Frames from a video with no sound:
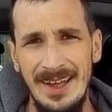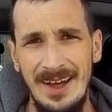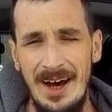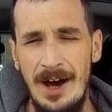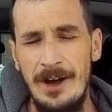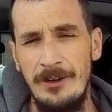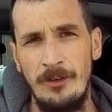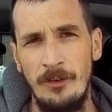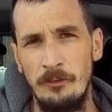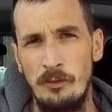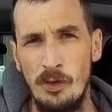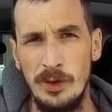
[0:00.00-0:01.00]

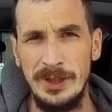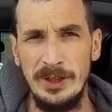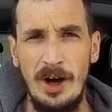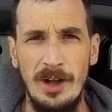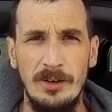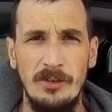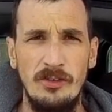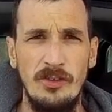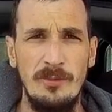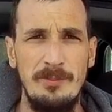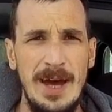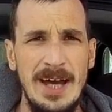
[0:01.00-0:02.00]
$140 for a
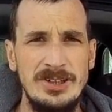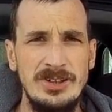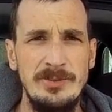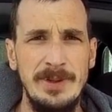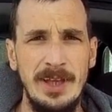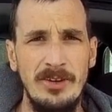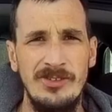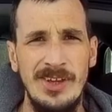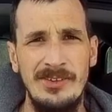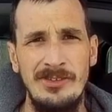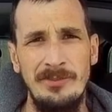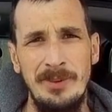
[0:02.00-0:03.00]
battery, because
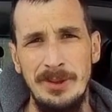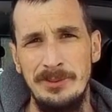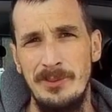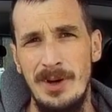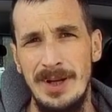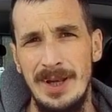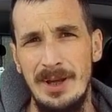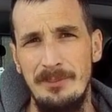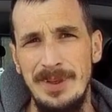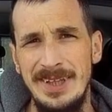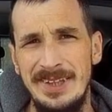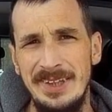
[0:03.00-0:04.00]
that's about what a
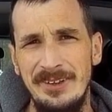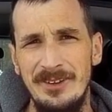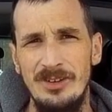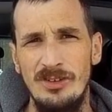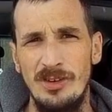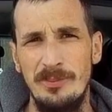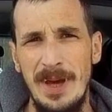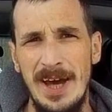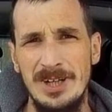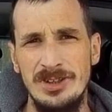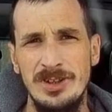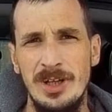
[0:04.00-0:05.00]
PT Cruiser
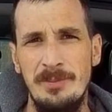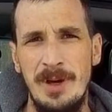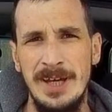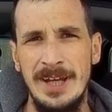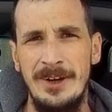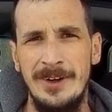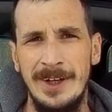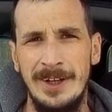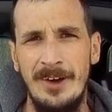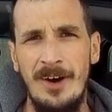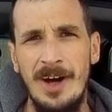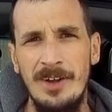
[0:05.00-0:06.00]
battery in my area
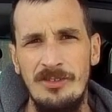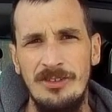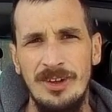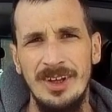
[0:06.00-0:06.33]
cost.